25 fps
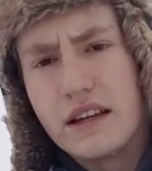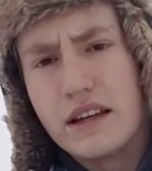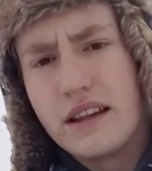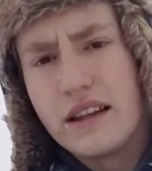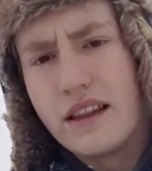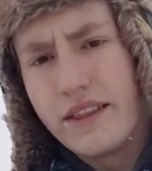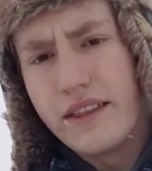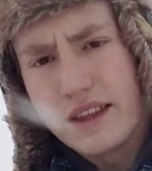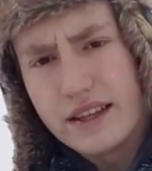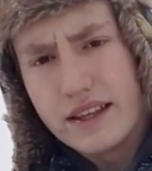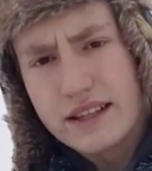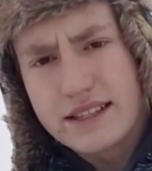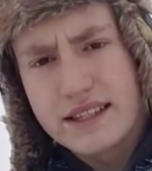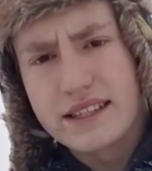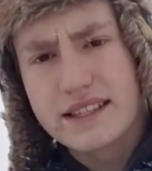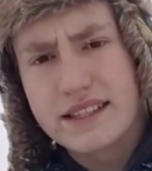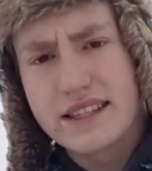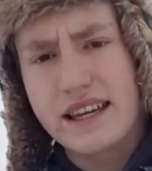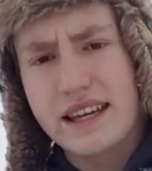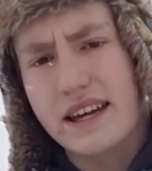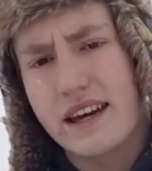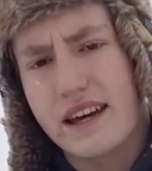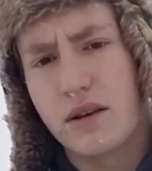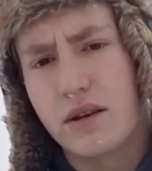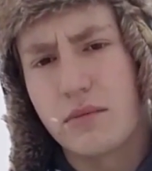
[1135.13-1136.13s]
This is the
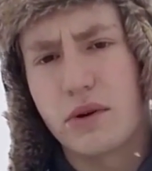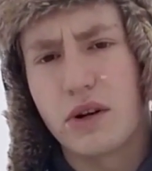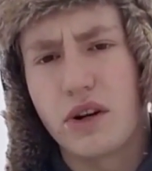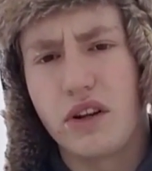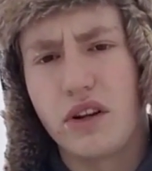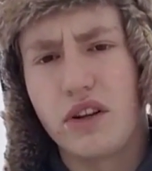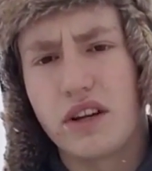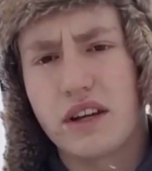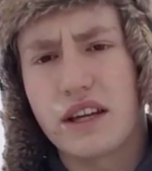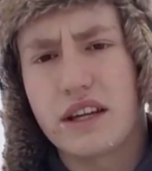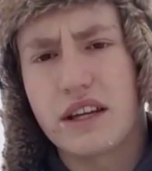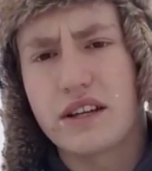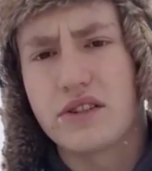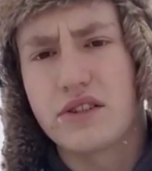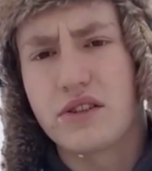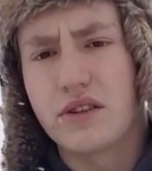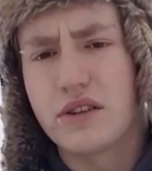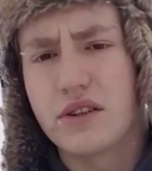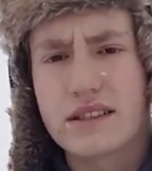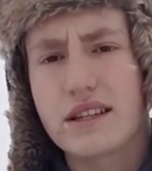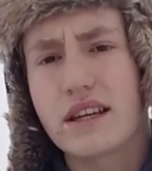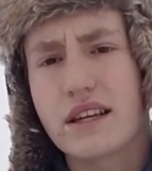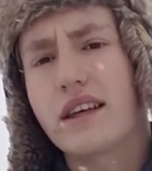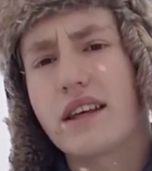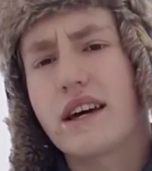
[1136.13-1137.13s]
caliber to look into,
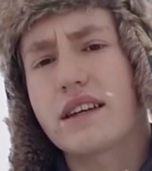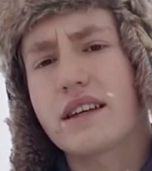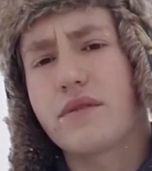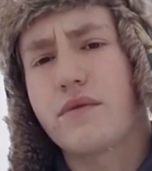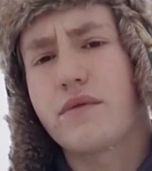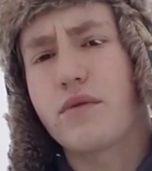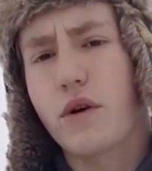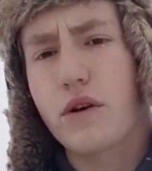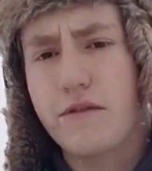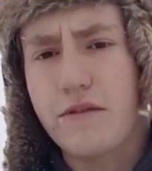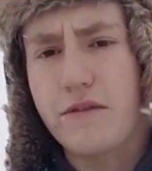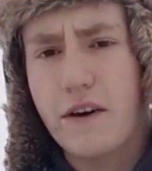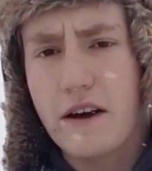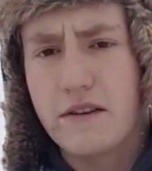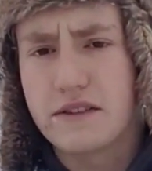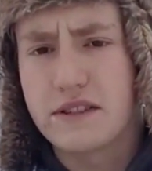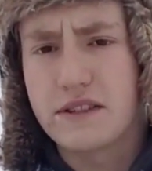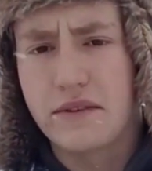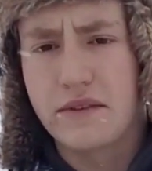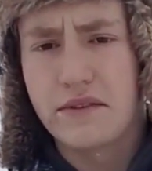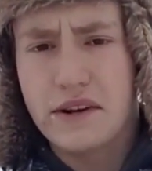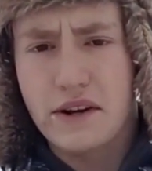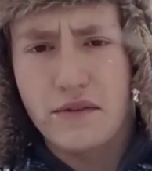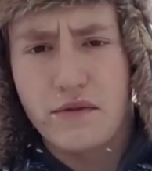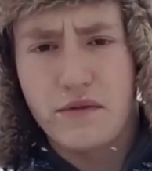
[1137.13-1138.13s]
because unlike the
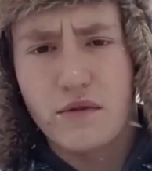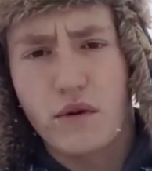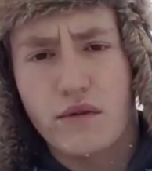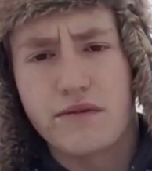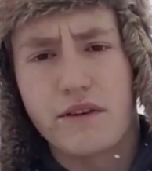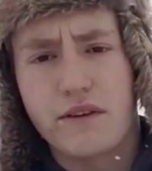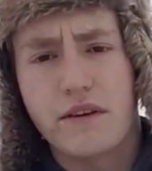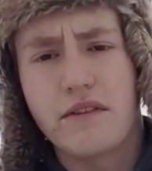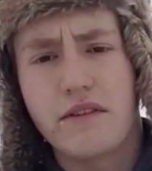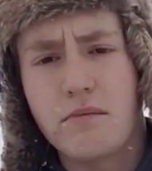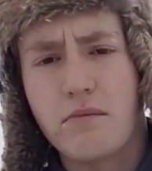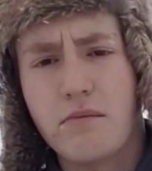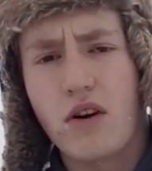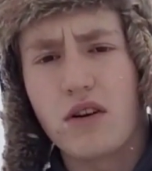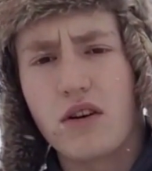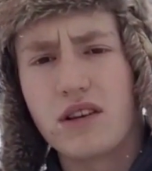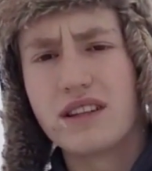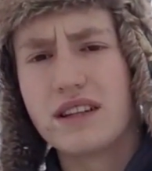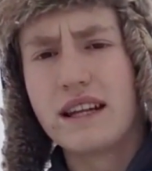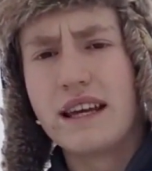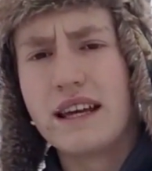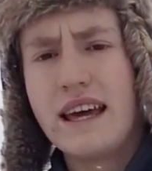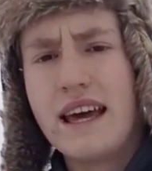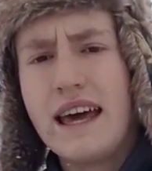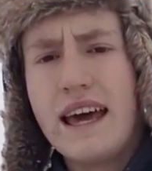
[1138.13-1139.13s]
4570 or 450
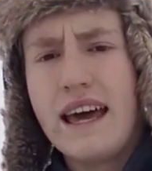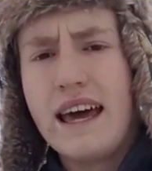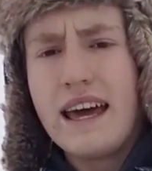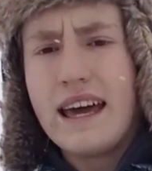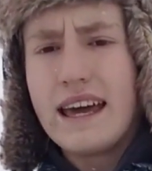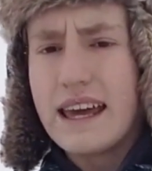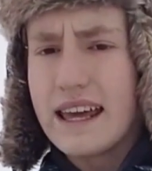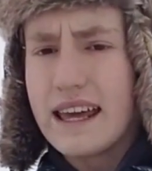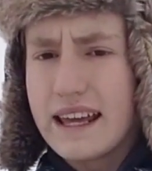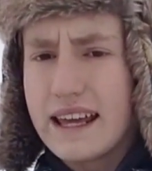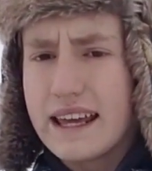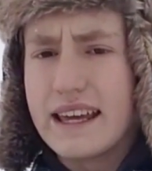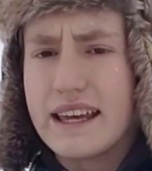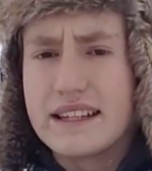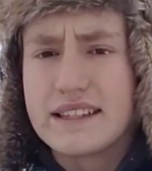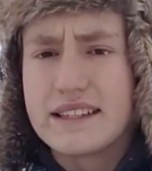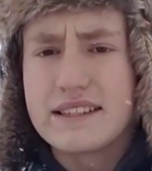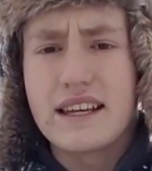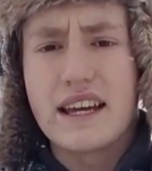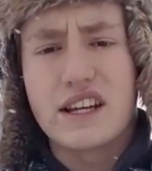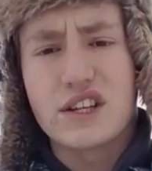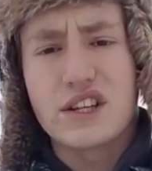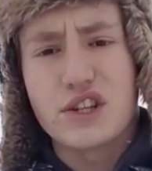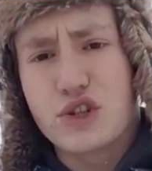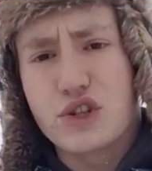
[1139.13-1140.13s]
Marlin, it hits
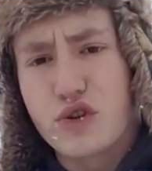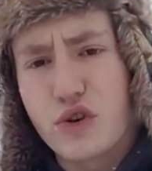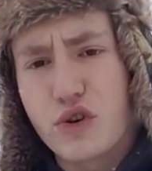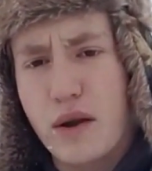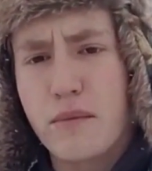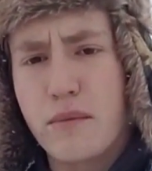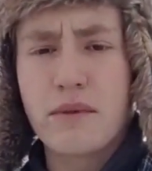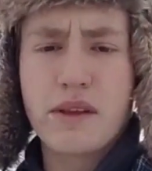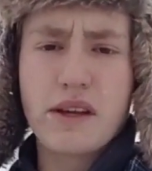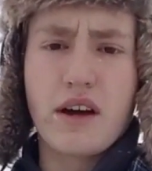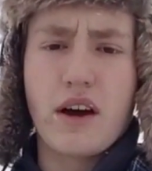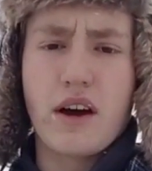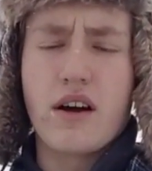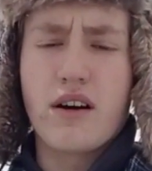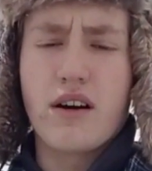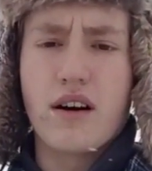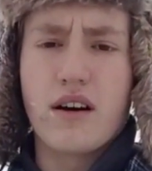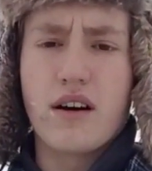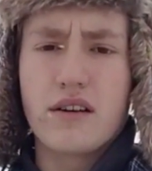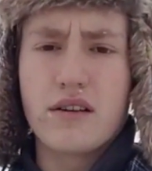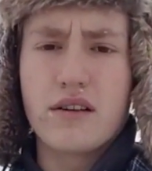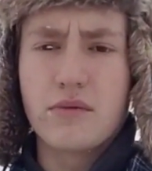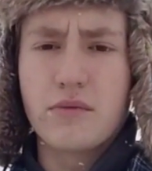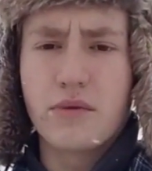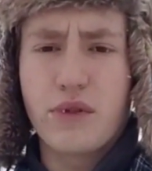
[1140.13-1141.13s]
extremely
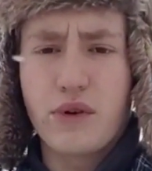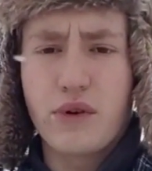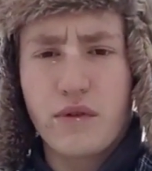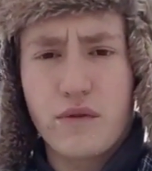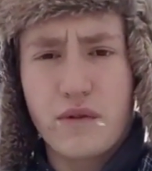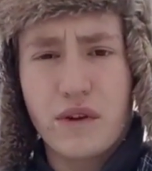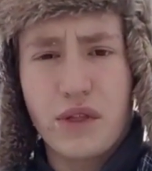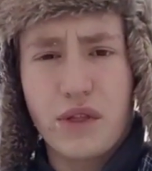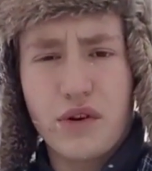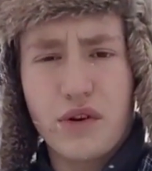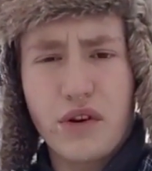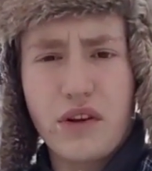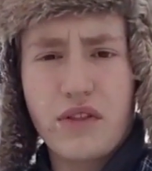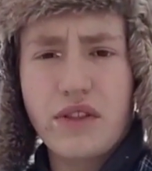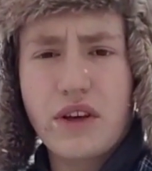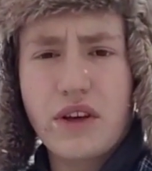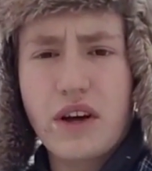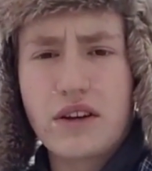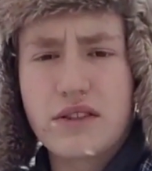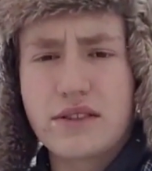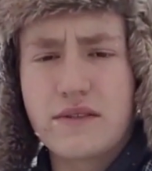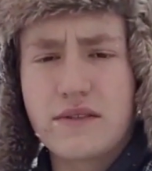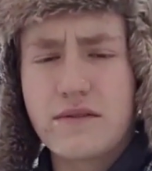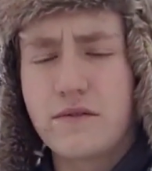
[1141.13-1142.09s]
hard with over 3,000